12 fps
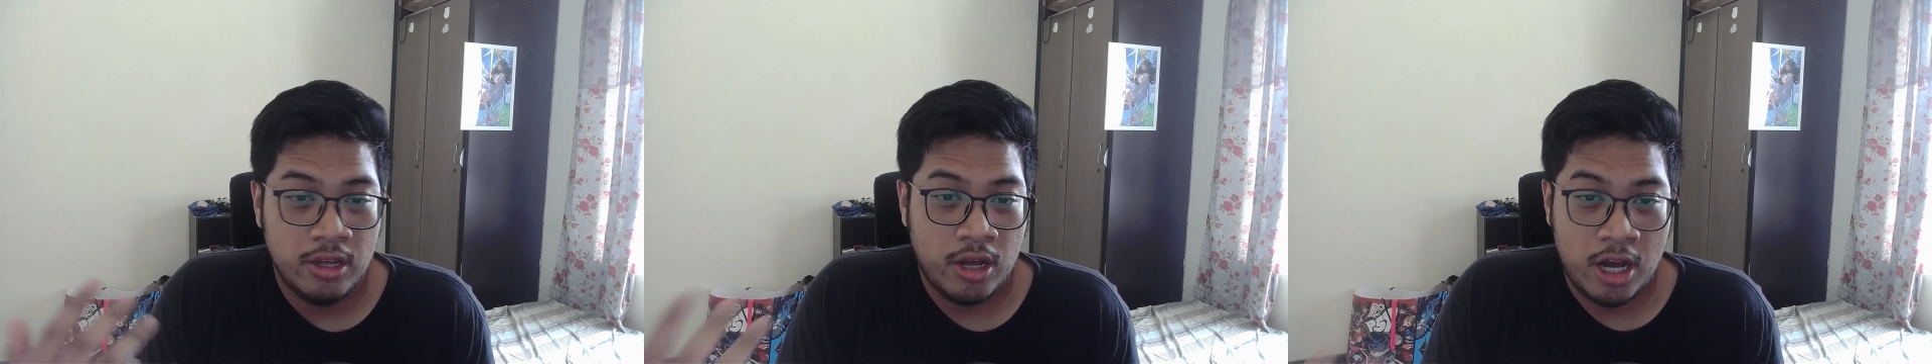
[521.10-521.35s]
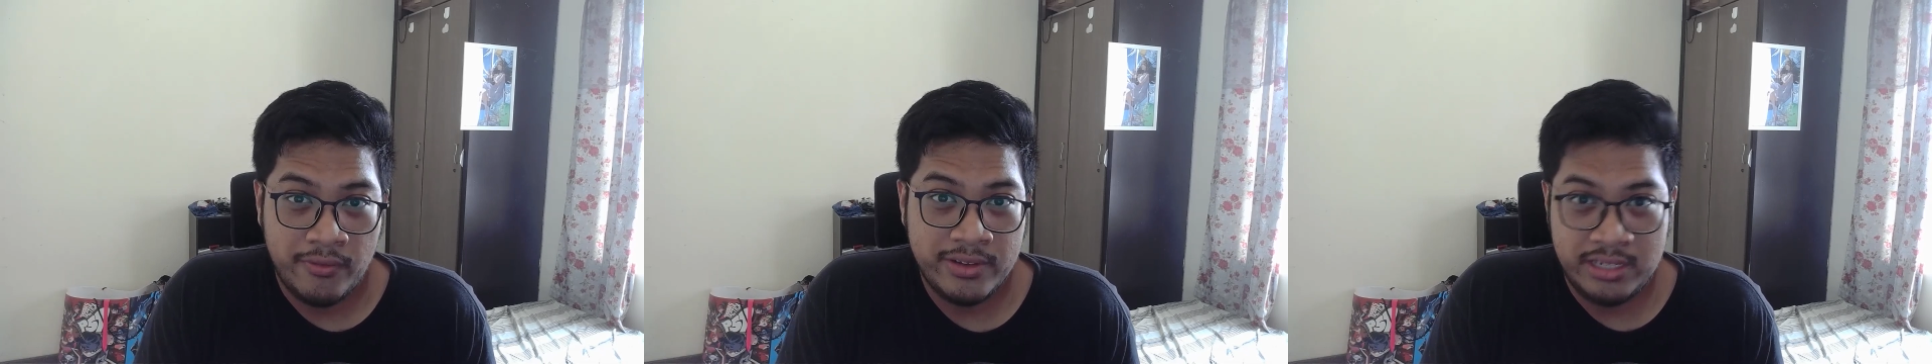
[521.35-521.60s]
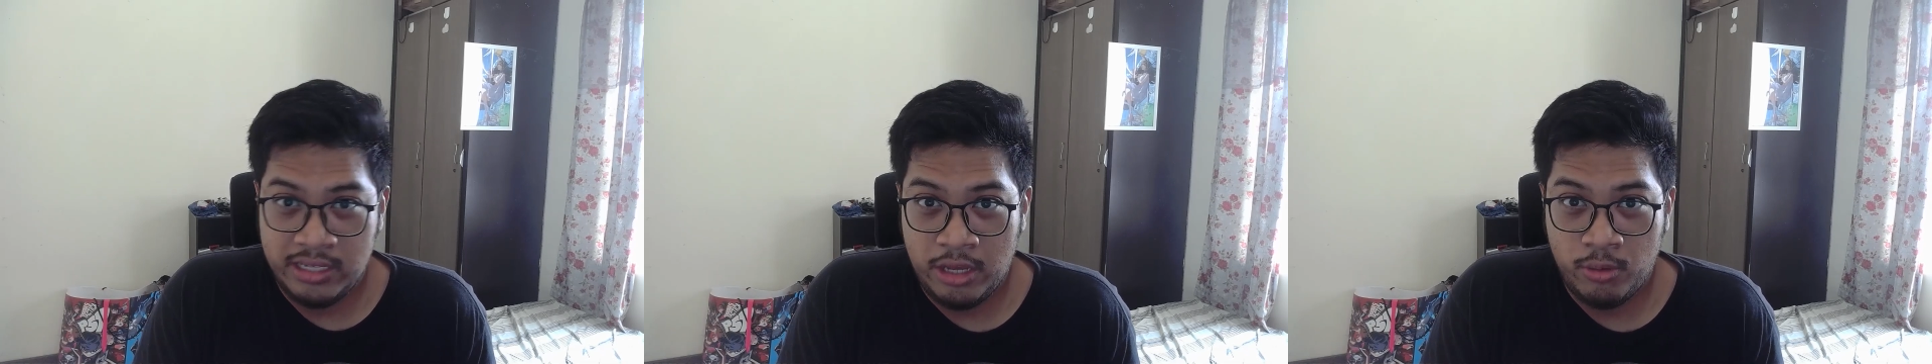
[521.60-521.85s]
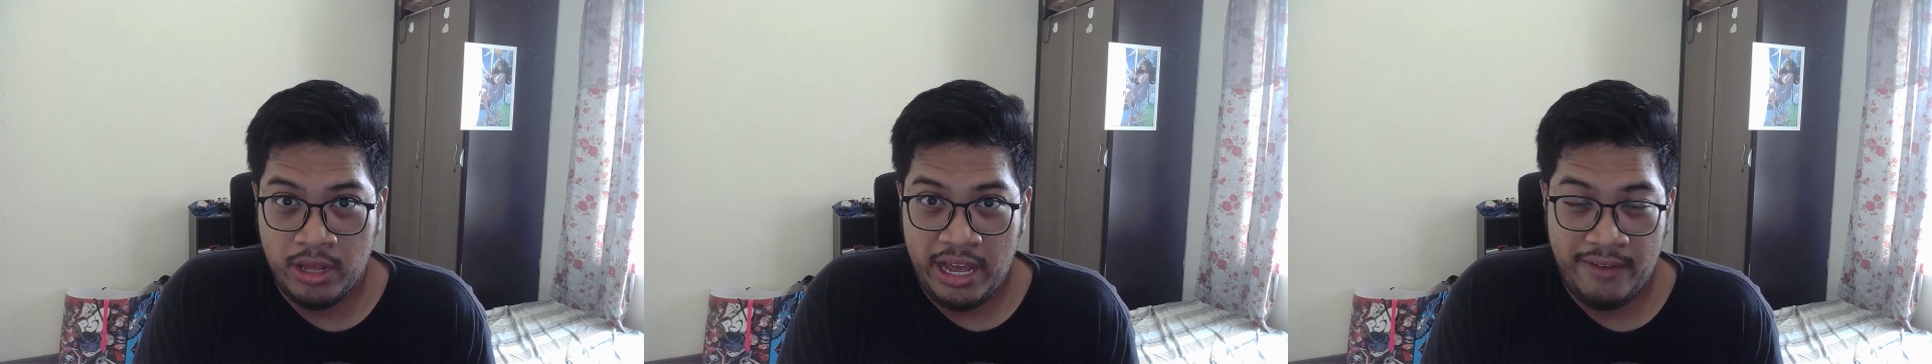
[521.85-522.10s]
obviously they
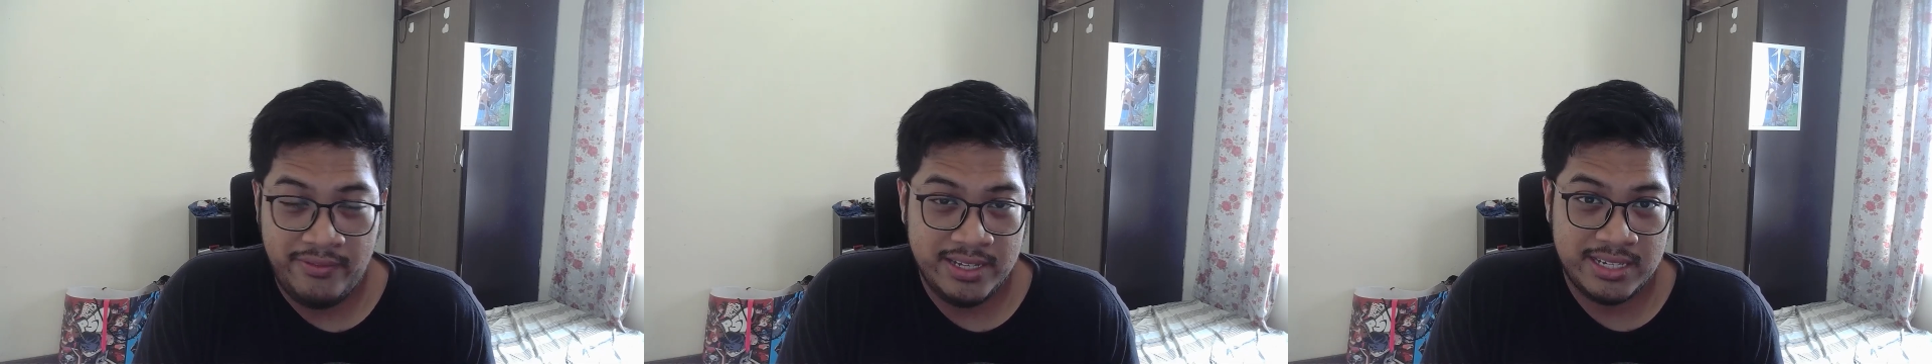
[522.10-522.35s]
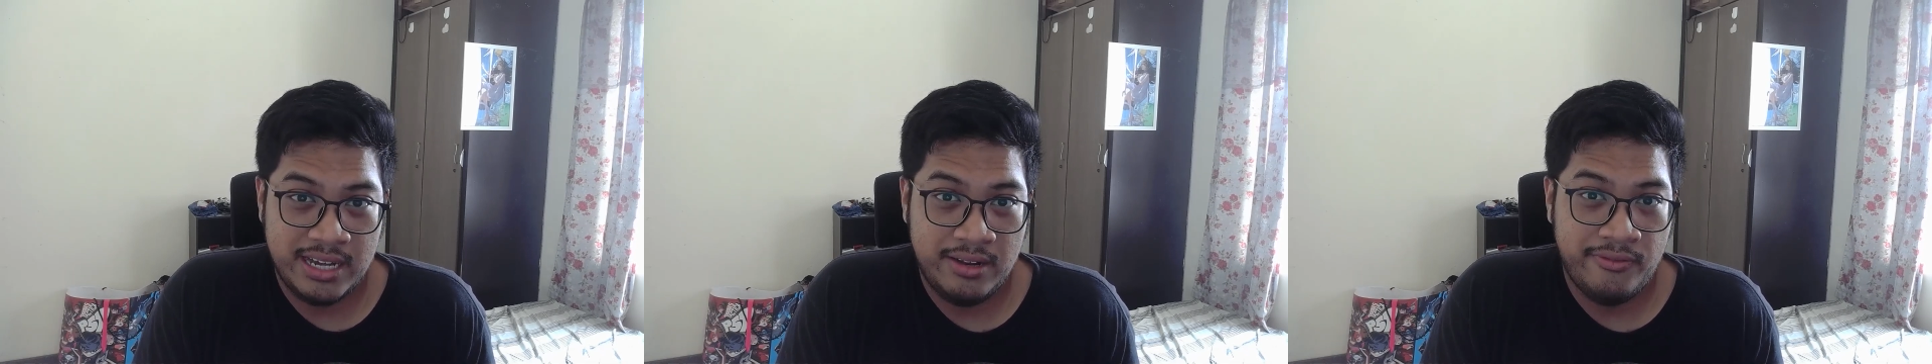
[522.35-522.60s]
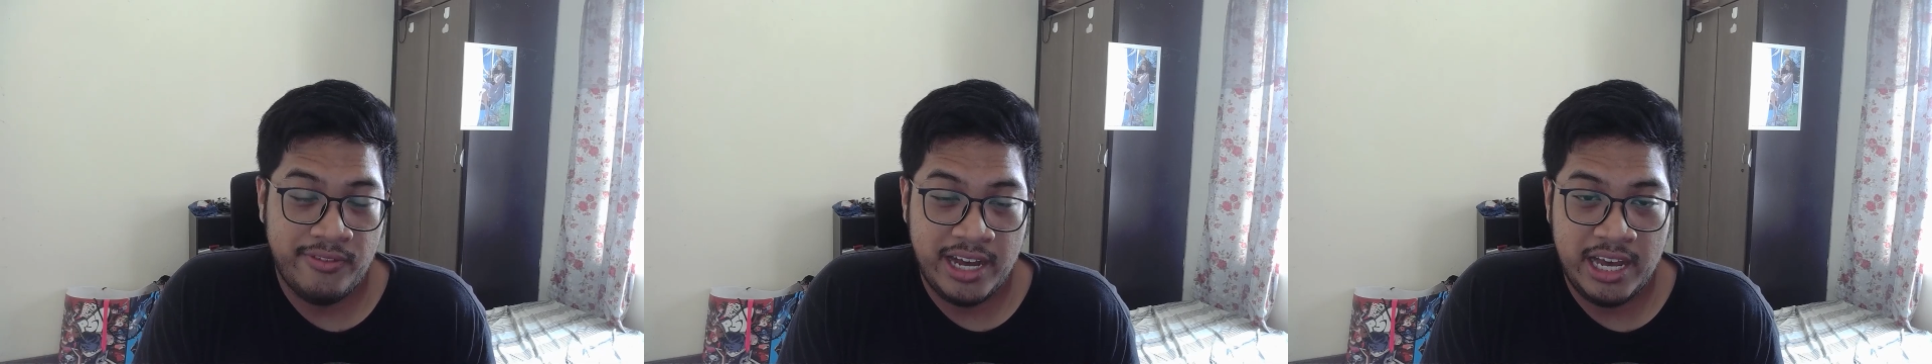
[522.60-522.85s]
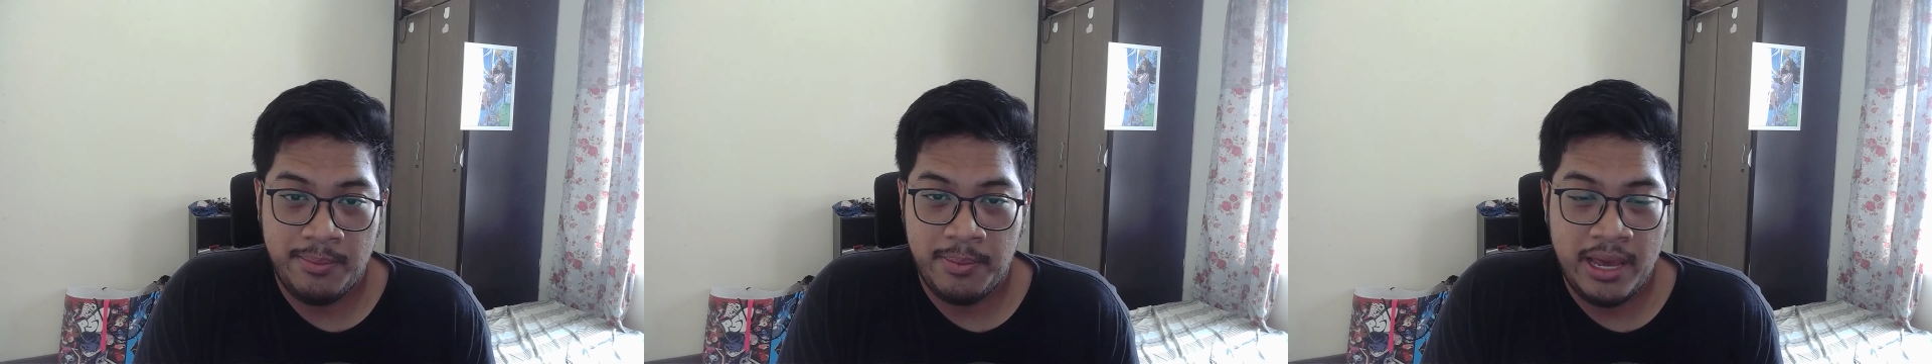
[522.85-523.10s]
would have this kind of vibe,